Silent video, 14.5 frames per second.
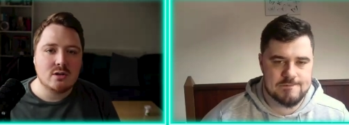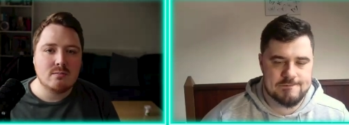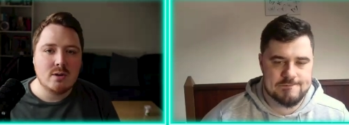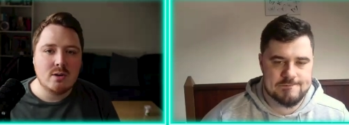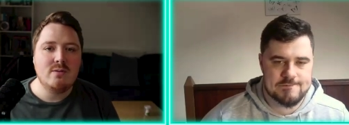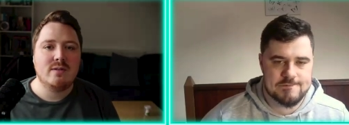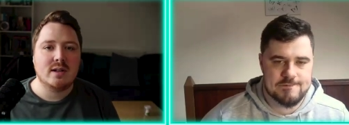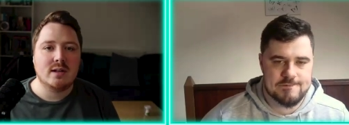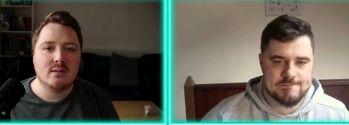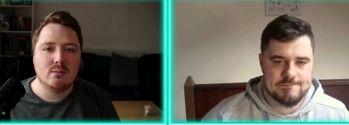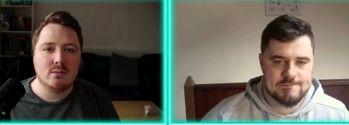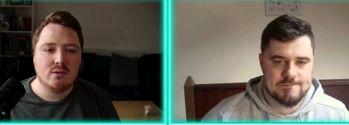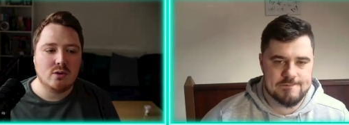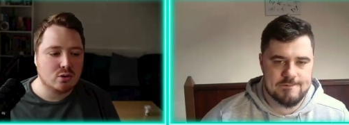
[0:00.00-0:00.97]
Speaker 1: moving.
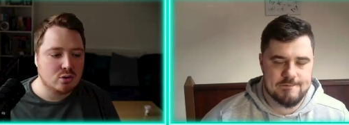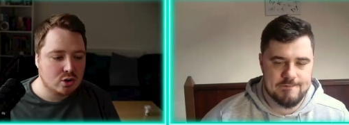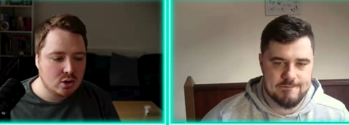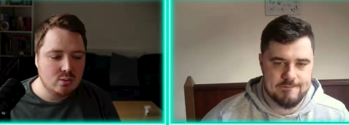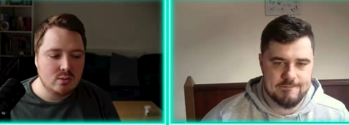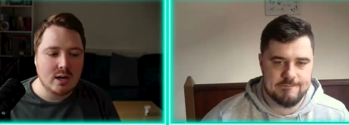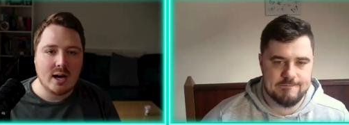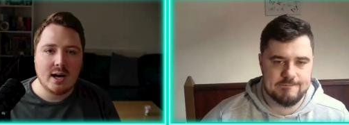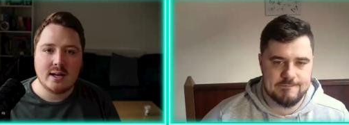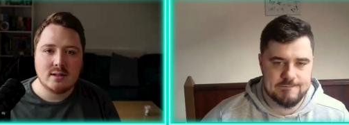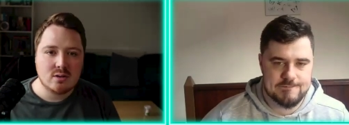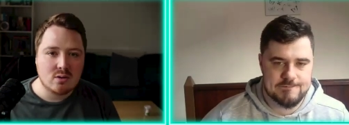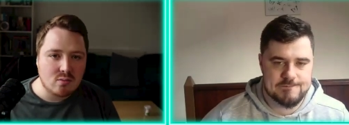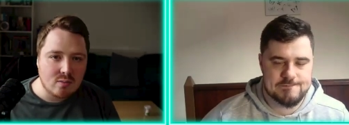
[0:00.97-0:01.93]
We've got two
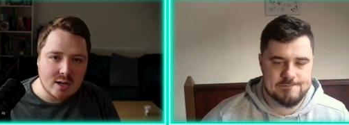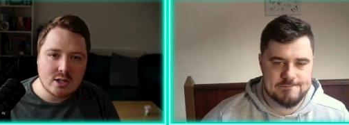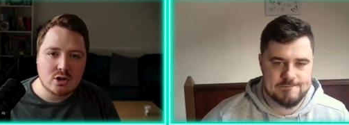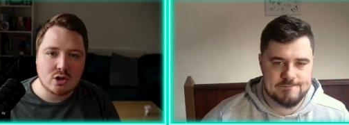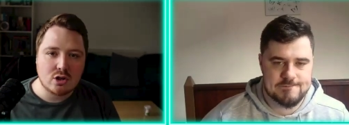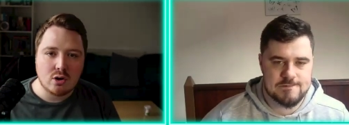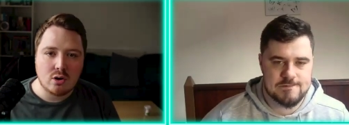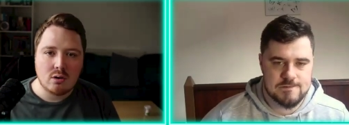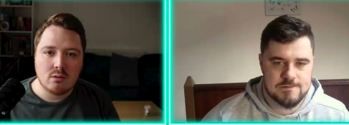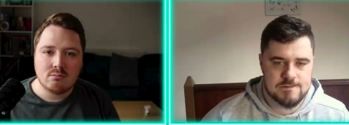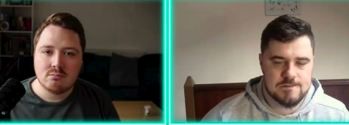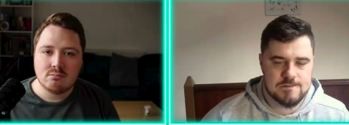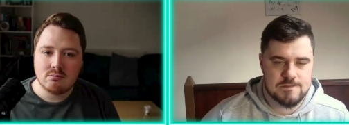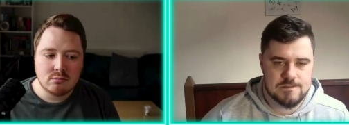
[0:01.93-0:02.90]
guys ready to go.
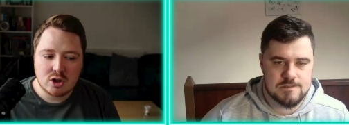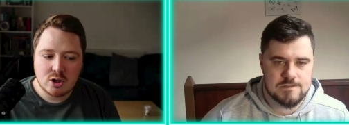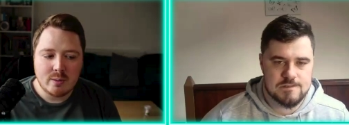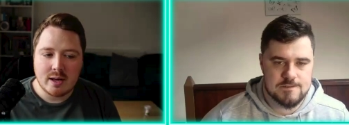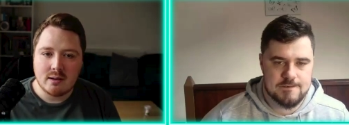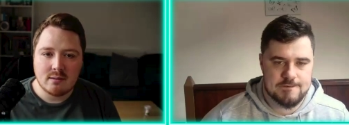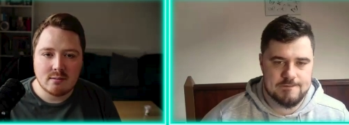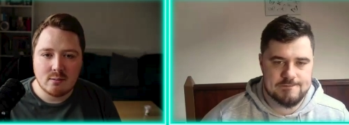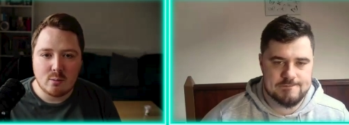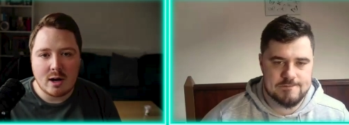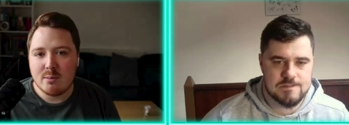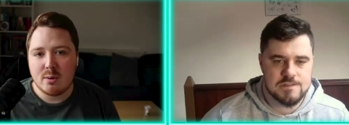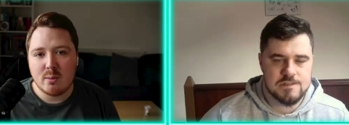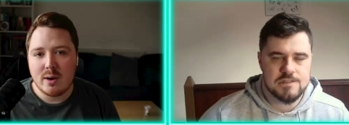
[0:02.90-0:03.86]
Do it. Why
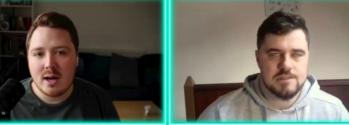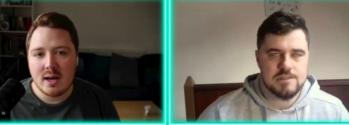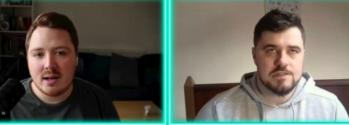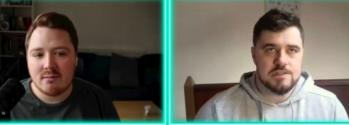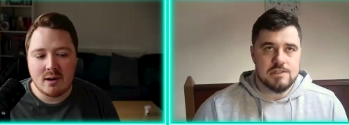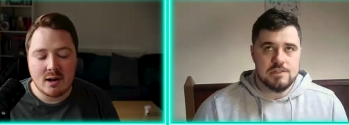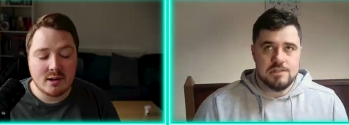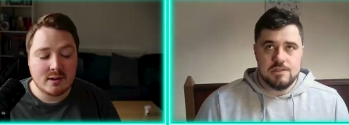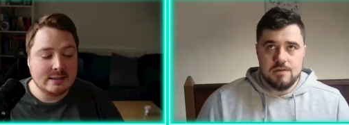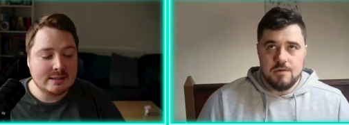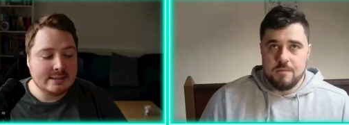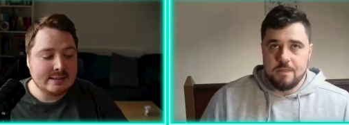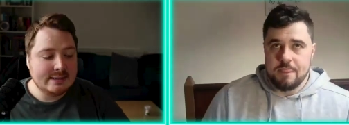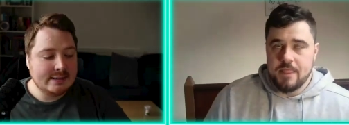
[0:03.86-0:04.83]
are we waiting, right?
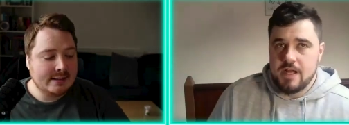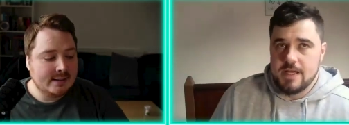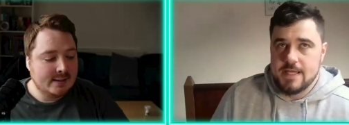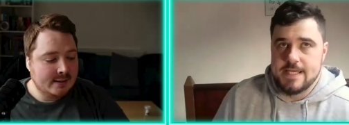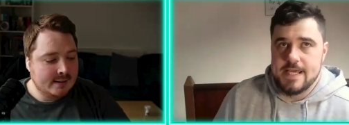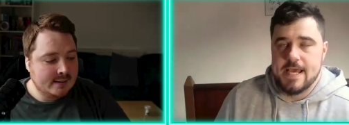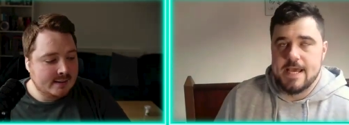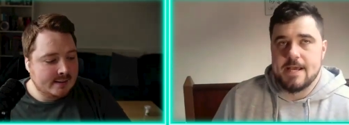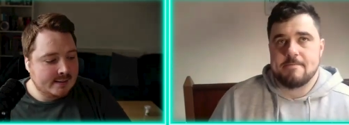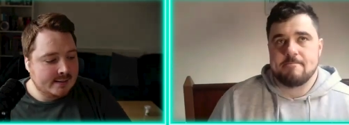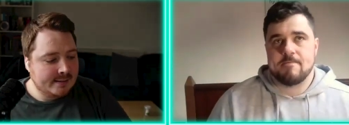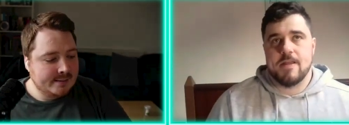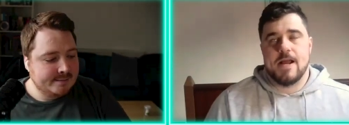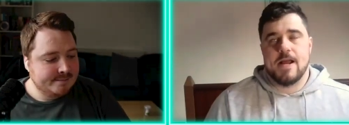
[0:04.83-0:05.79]

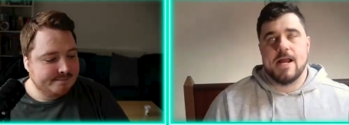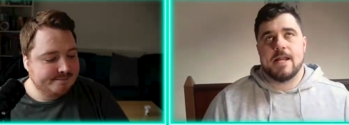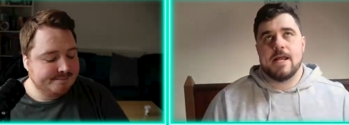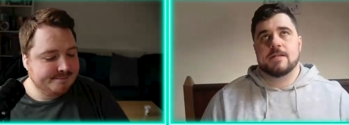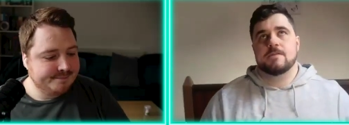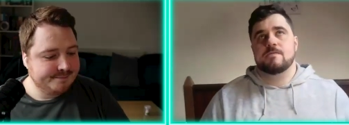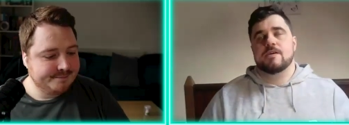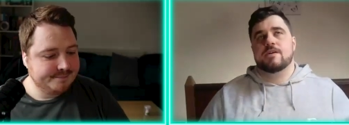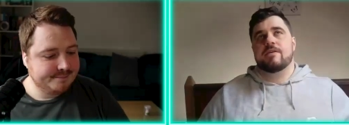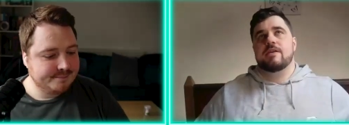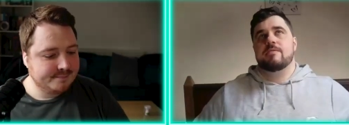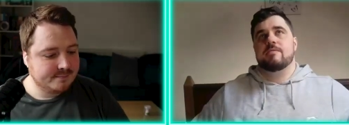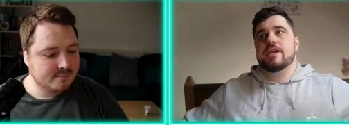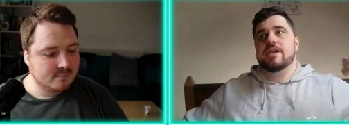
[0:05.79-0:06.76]
Yeah,
Speaker 2: and I do
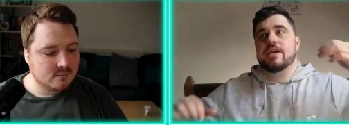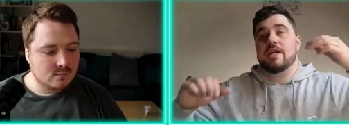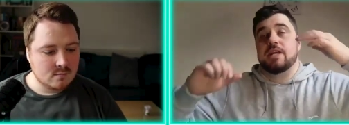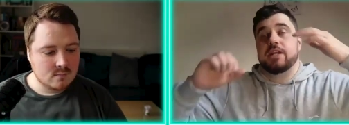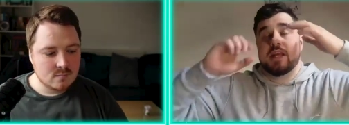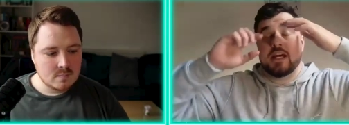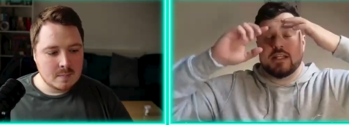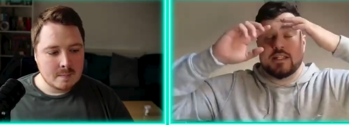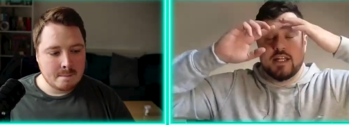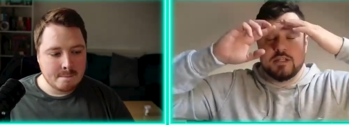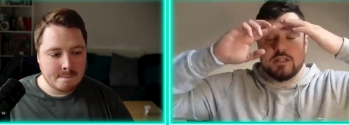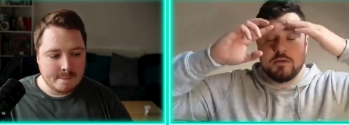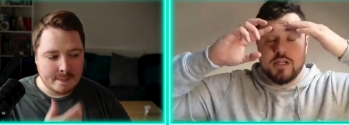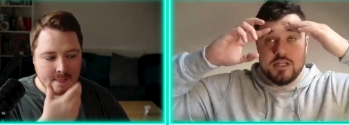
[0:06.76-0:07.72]
agree with you in that
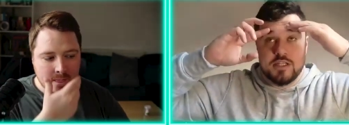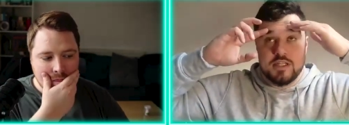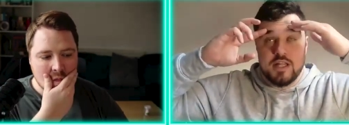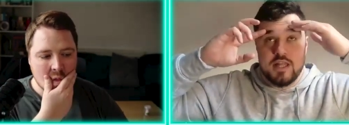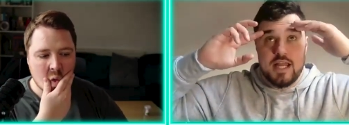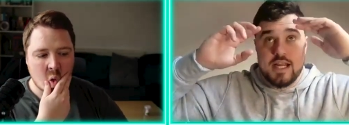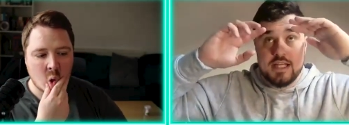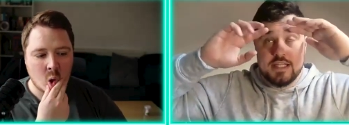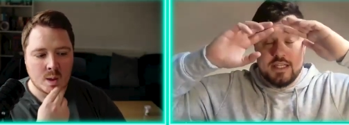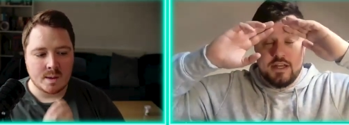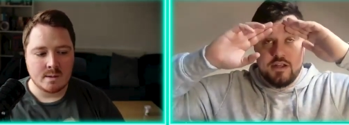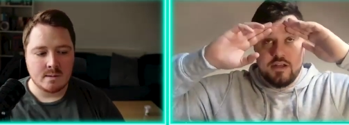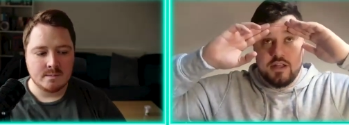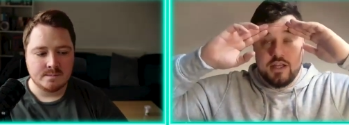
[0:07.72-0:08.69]
sense because, like I
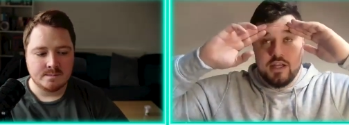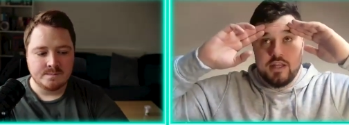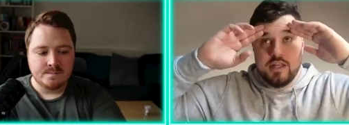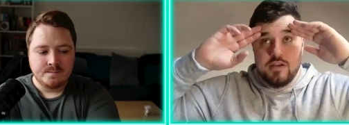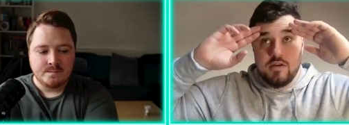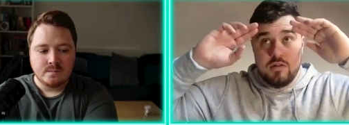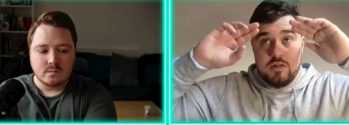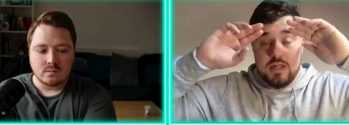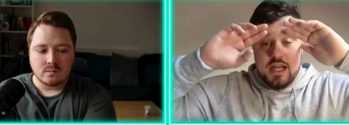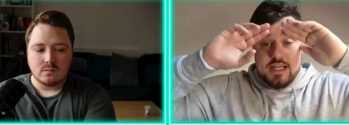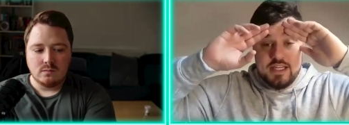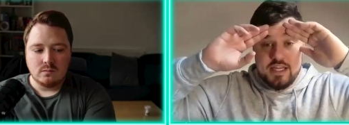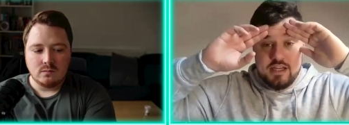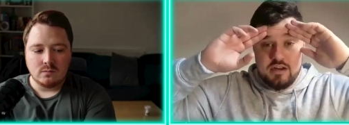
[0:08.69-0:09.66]
said earlier, the whole
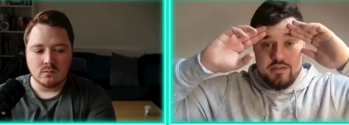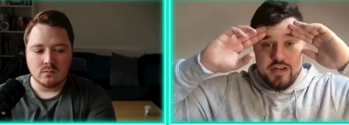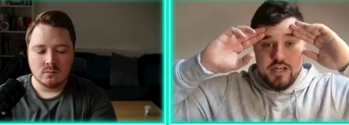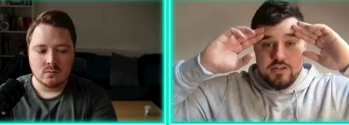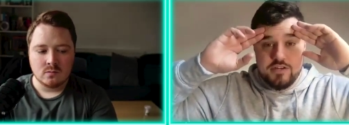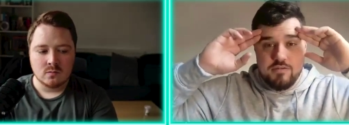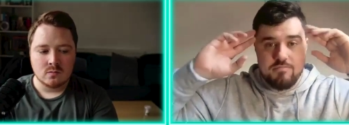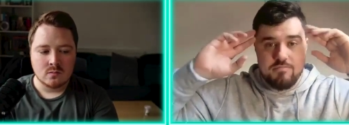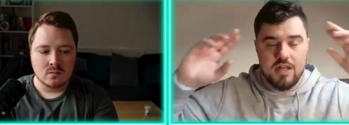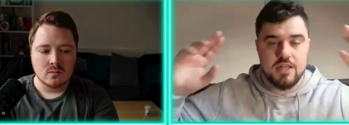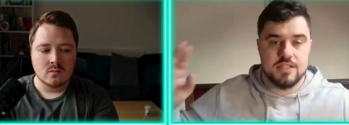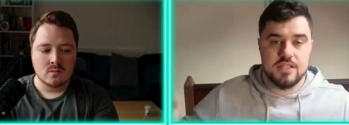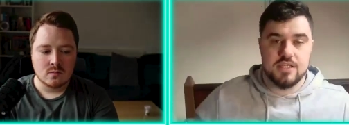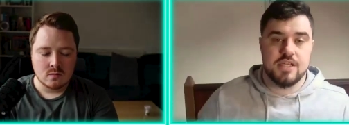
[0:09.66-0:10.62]
idea of an interim
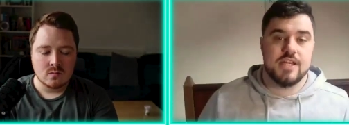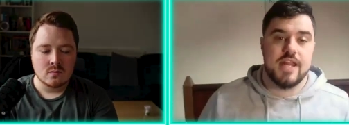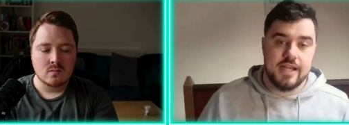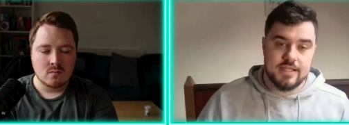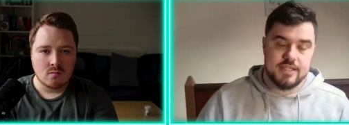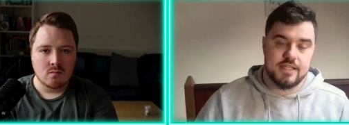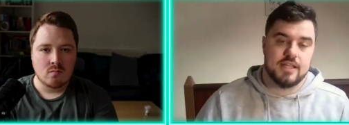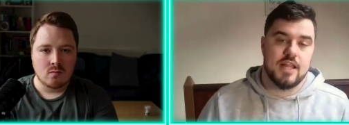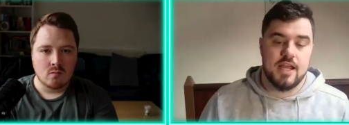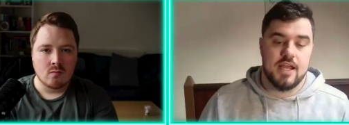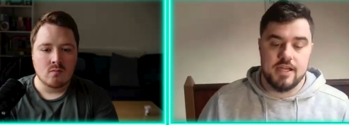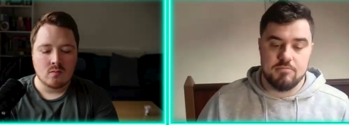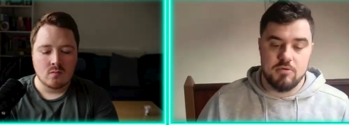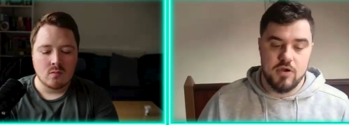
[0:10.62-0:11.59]
belt is that you're next in
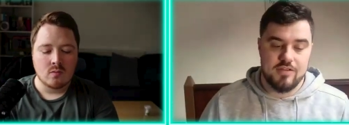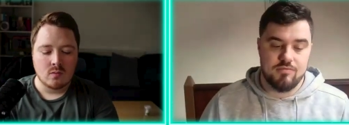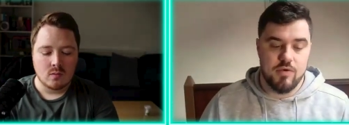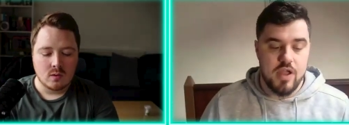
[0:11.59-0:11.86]
line. But if